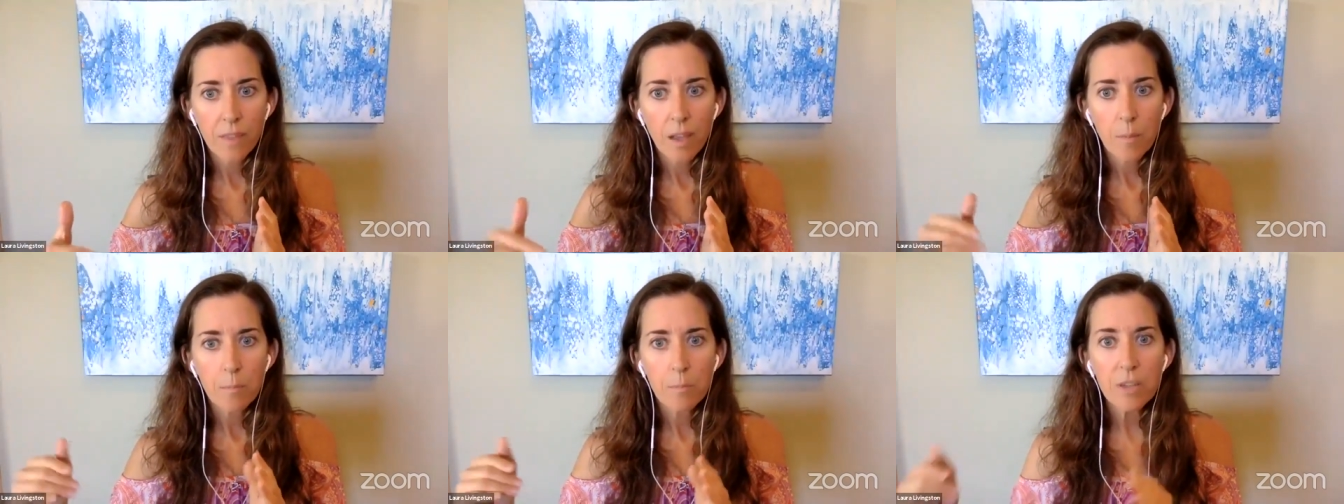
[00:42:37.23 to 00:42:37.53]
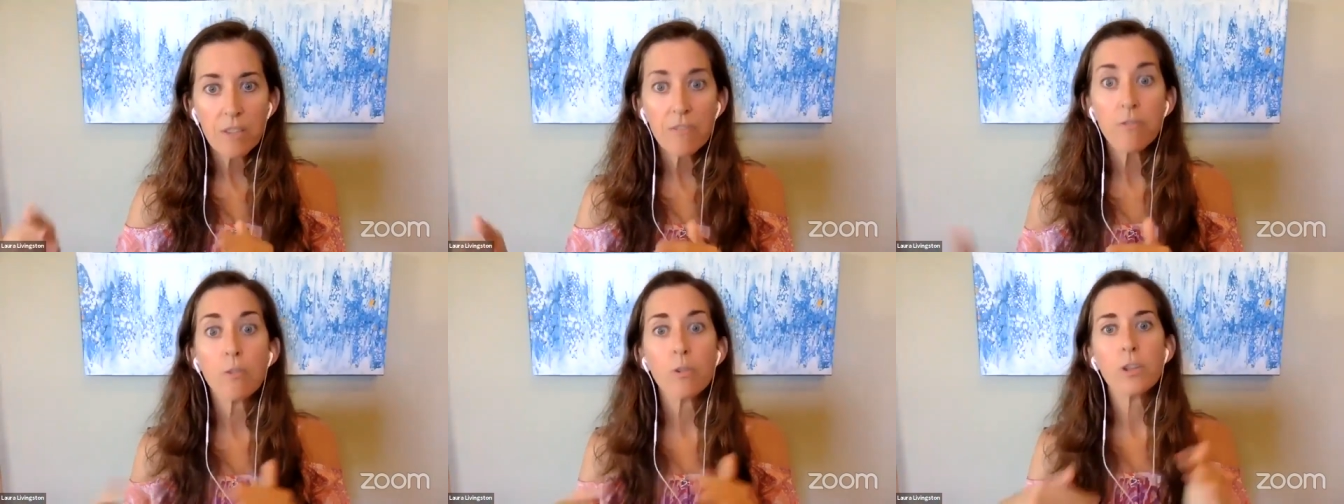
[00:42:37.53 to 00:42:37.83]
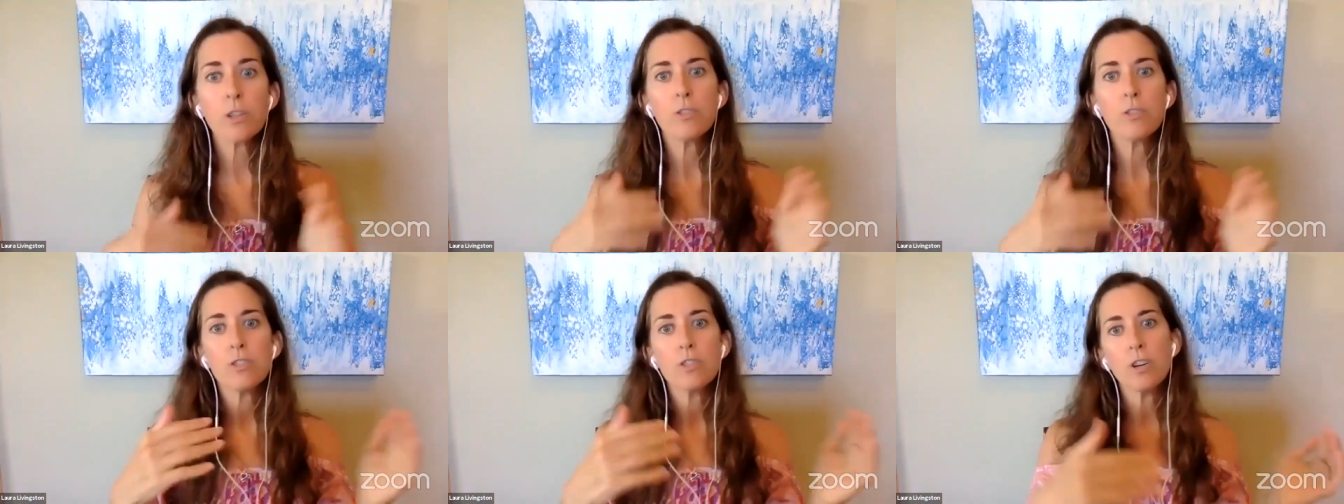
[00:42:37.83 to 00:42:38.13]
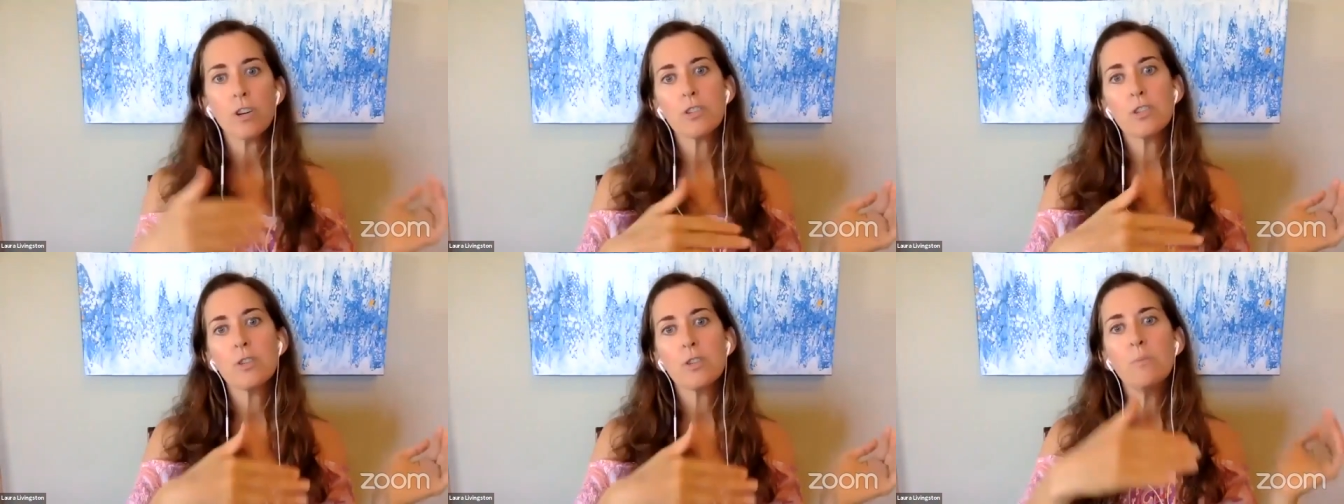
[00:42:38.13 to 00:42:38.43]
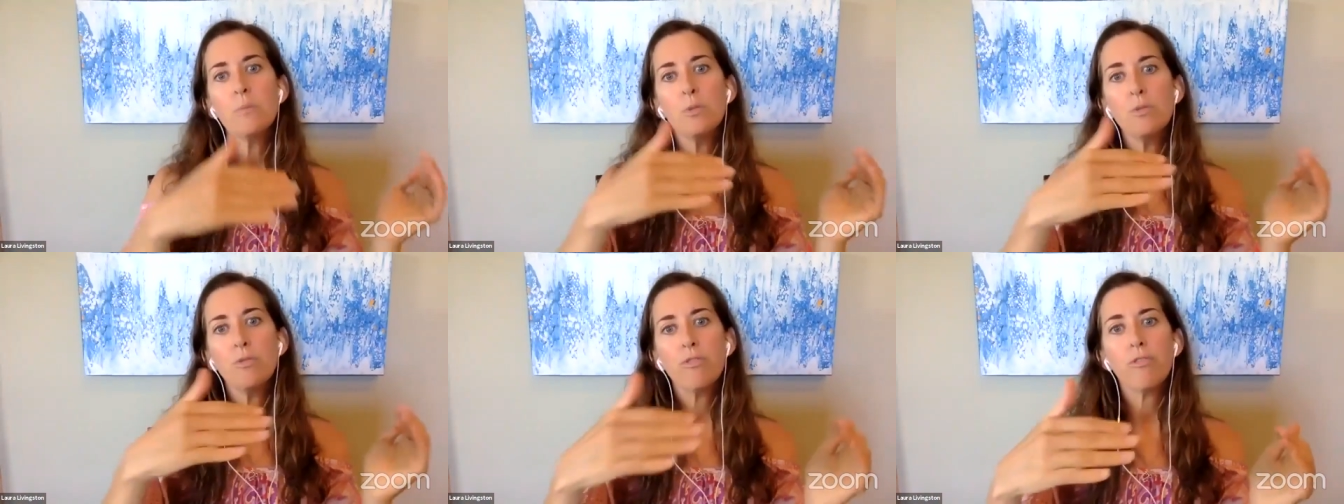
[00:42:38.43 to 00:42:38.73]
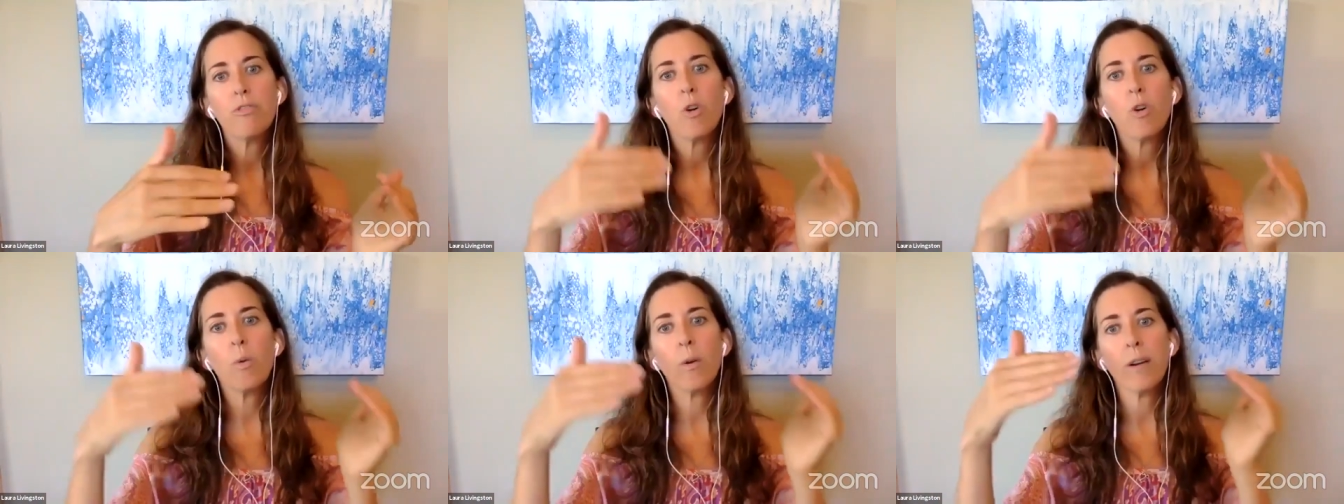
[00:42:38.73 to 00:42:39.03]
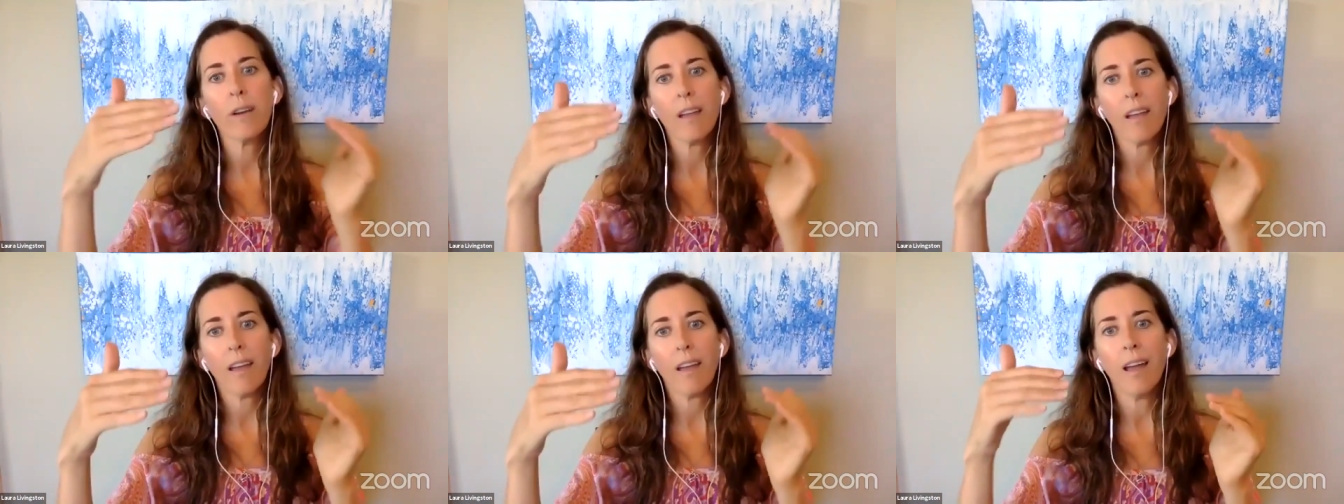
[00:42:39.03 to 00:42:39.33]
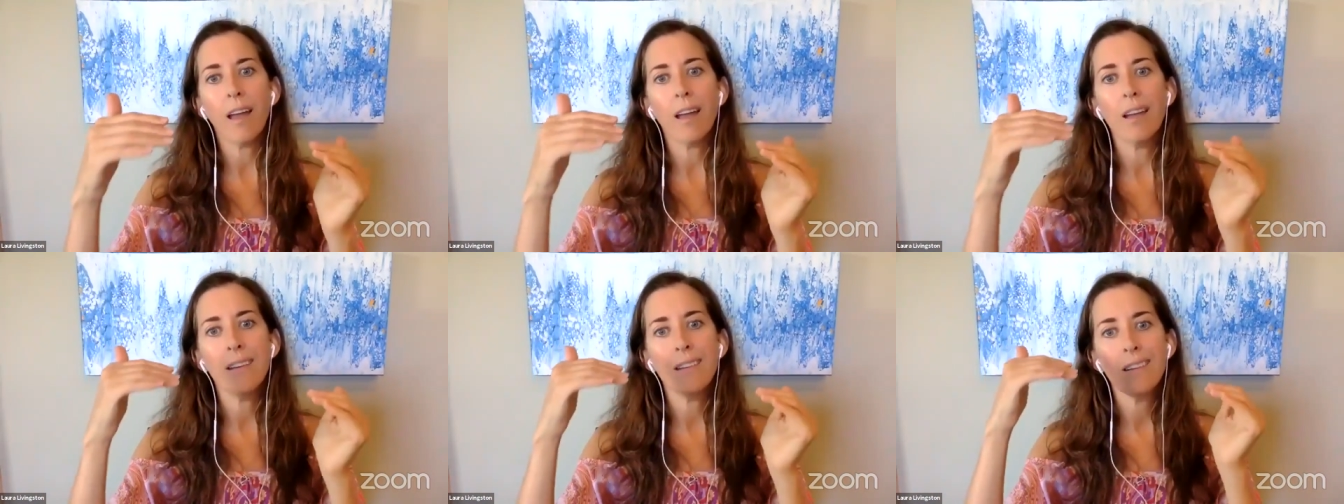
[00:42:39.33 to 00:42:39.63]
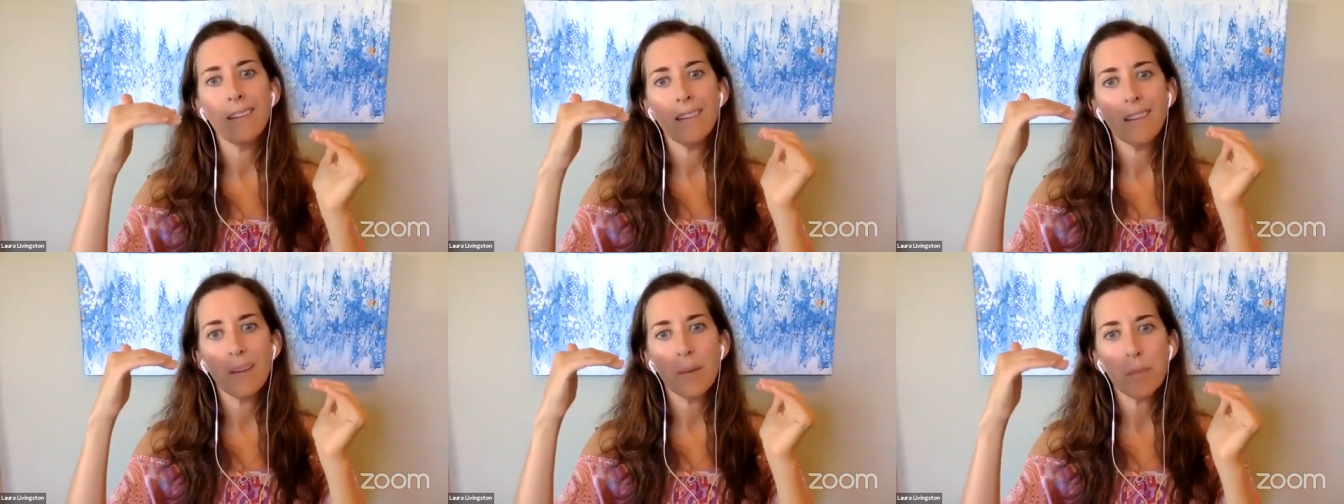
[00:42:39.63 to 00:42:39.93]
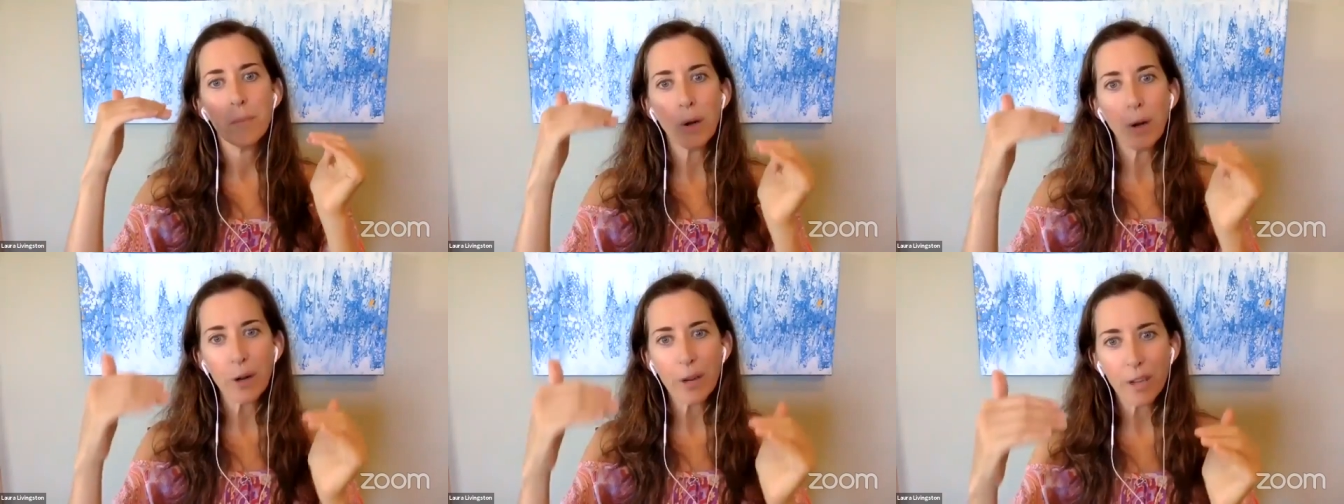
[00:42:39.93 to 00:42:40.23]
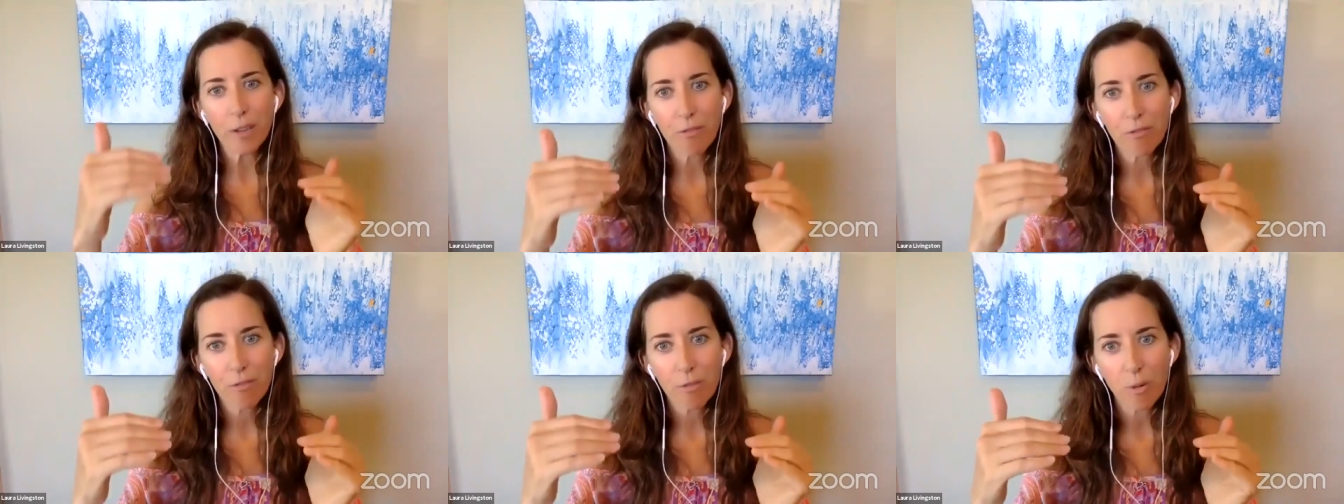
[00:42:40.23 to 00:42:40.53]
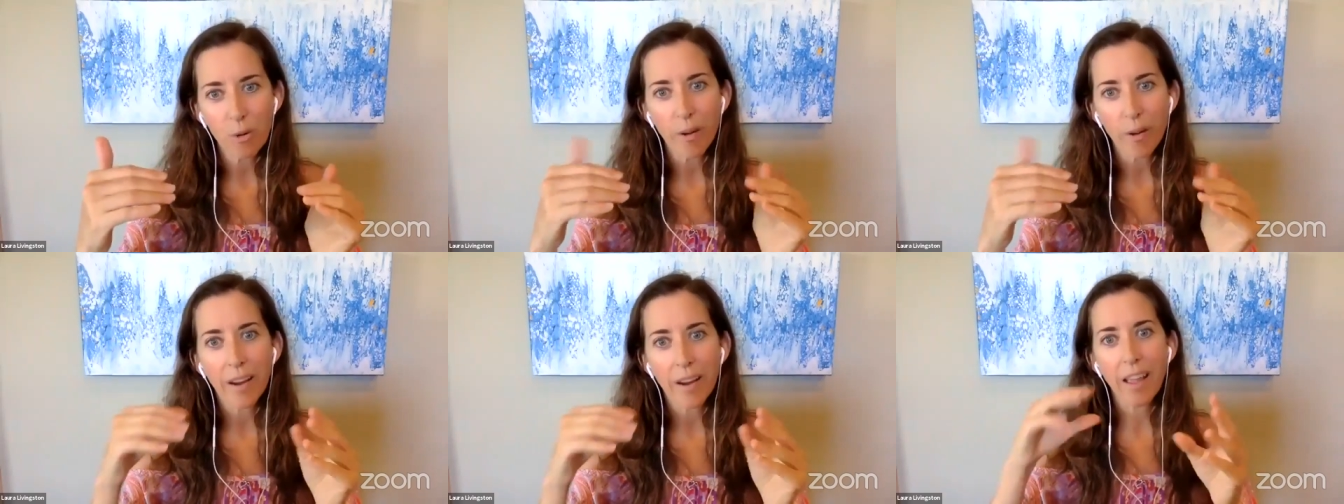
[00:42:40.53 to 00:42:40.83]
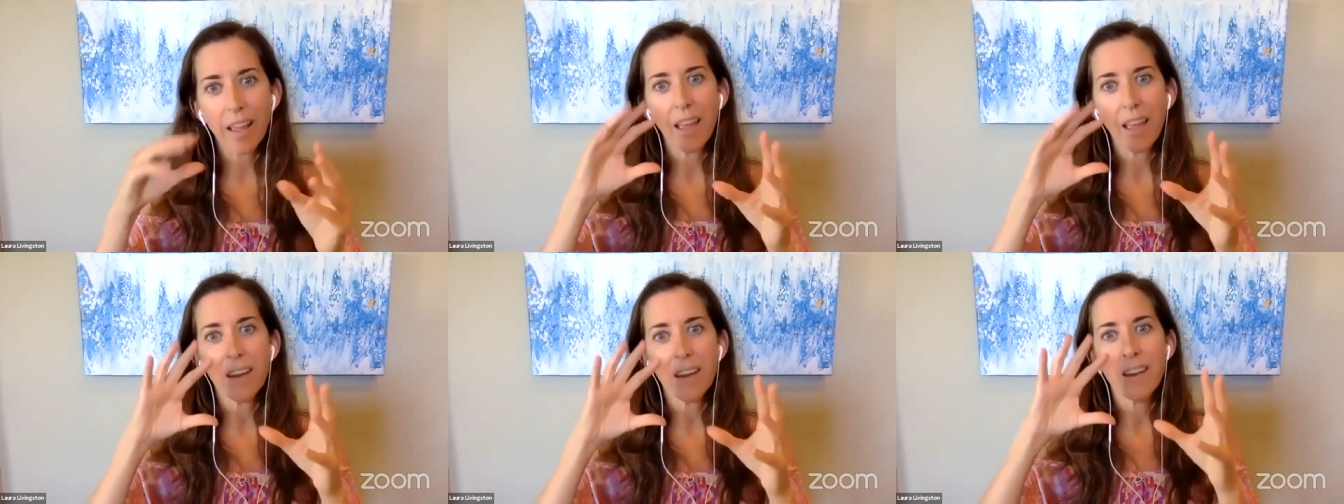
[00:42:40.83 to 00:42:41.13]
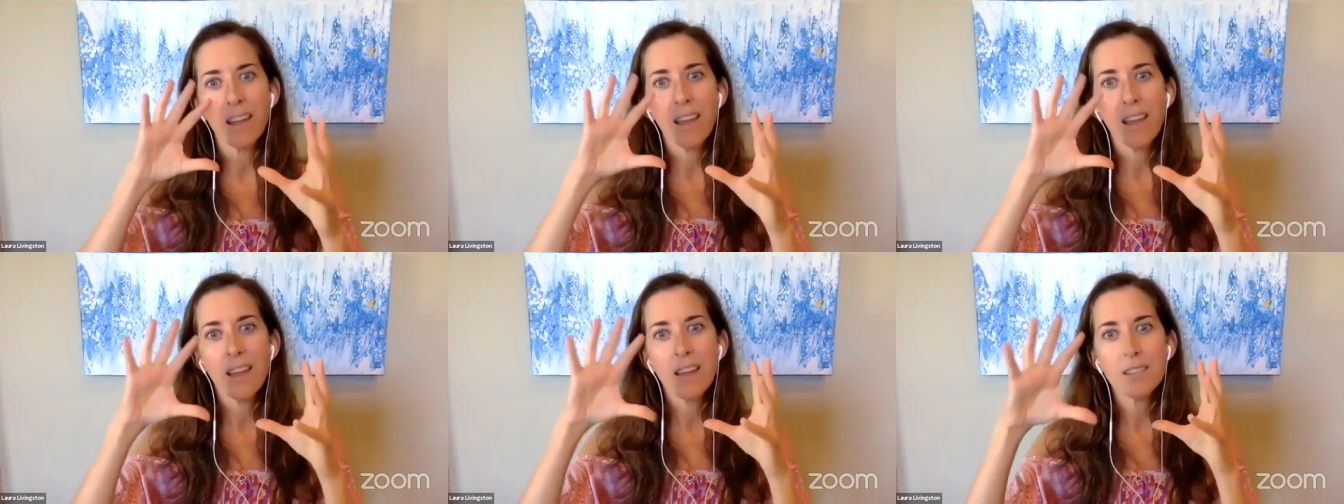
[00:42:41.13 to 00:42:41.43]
before you start to move forward and market for it and